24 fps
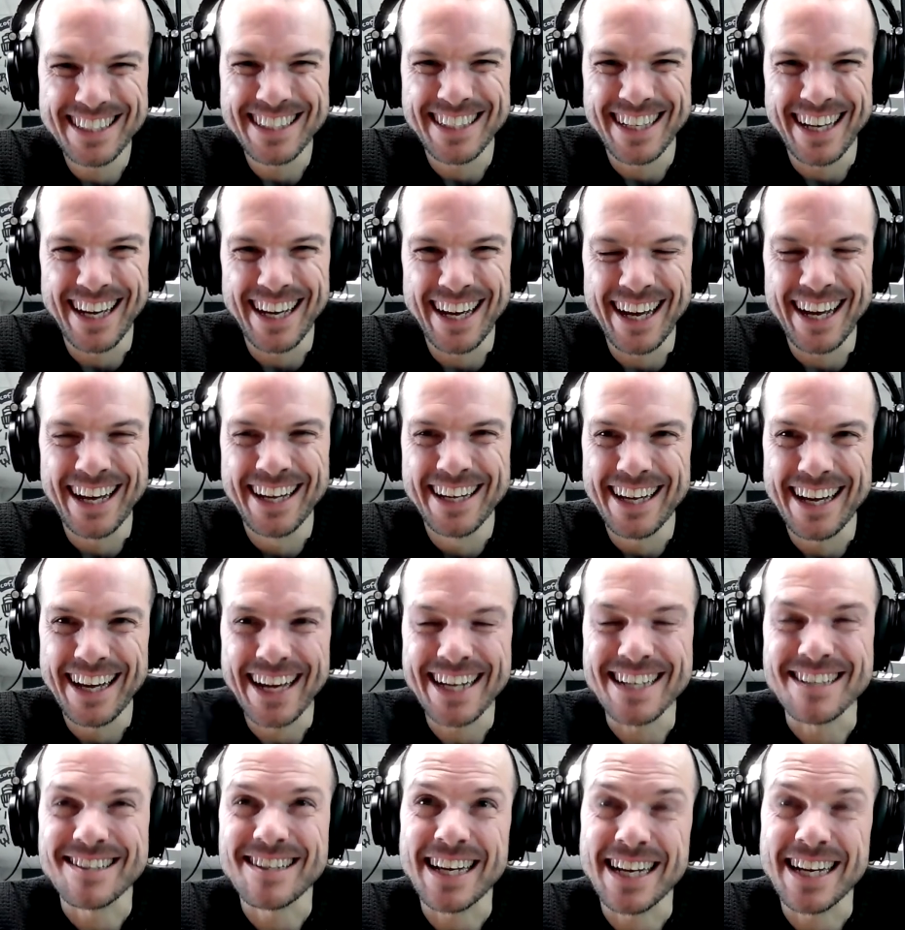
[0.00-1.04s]
Yeah,
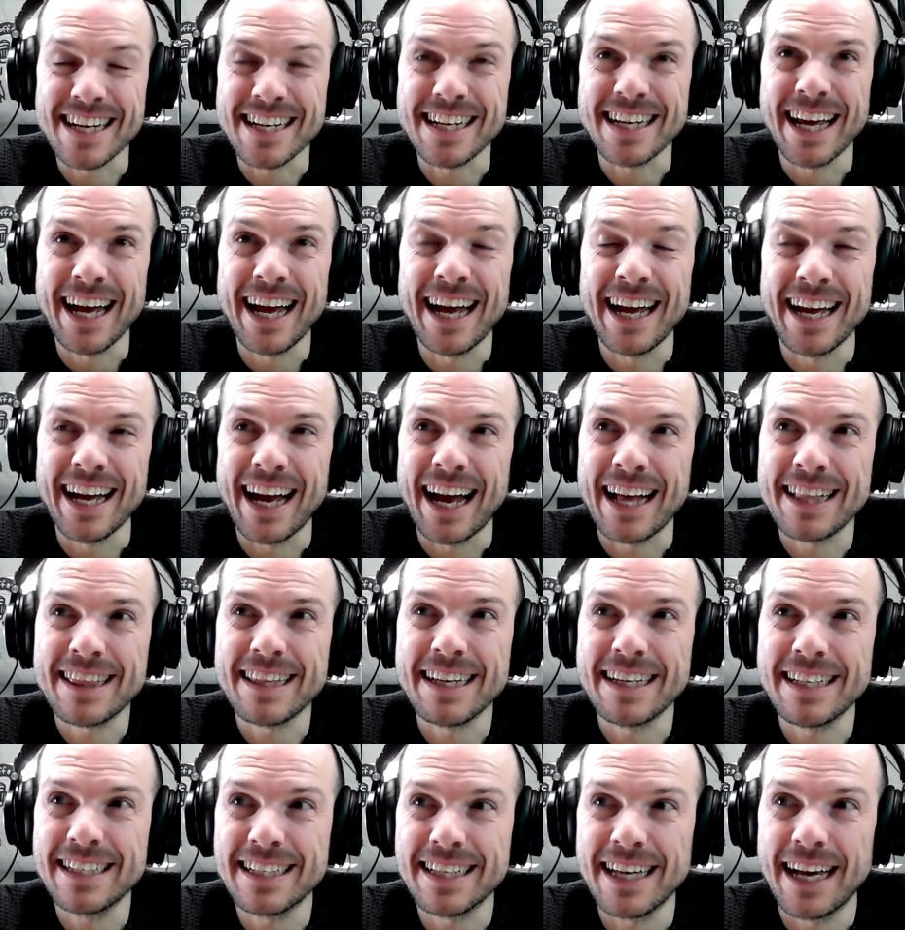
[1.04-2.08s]
it's it, yeah. I
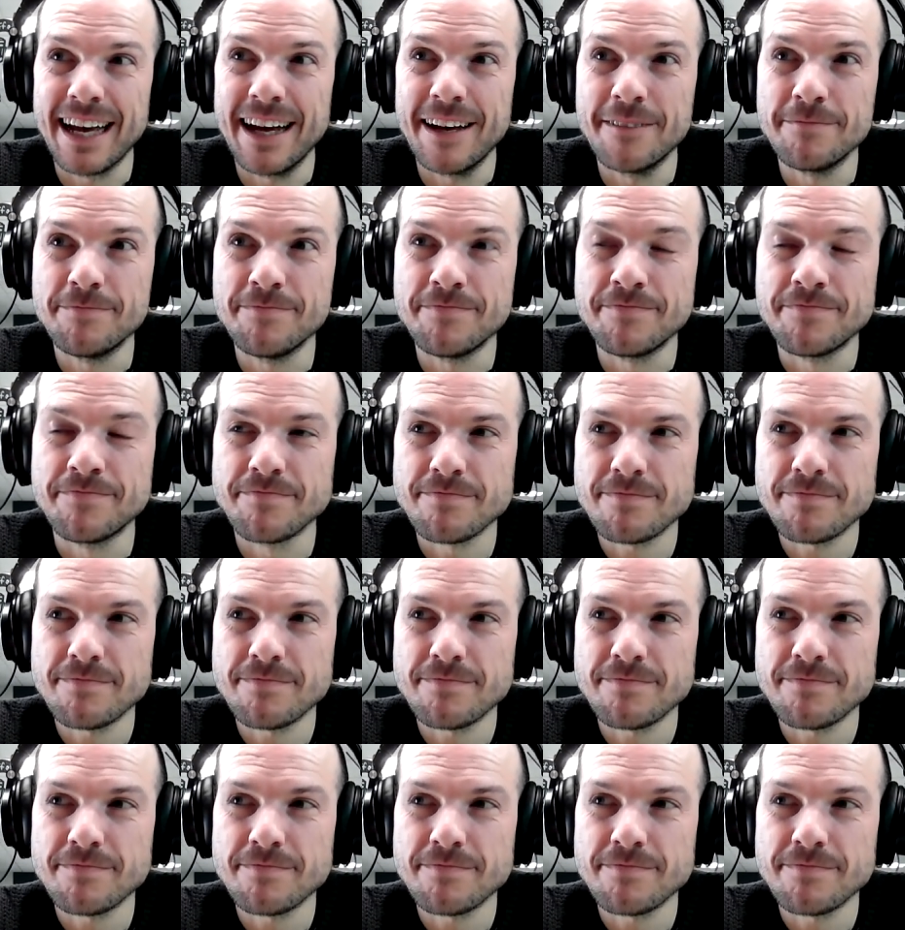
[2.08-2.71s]
think um,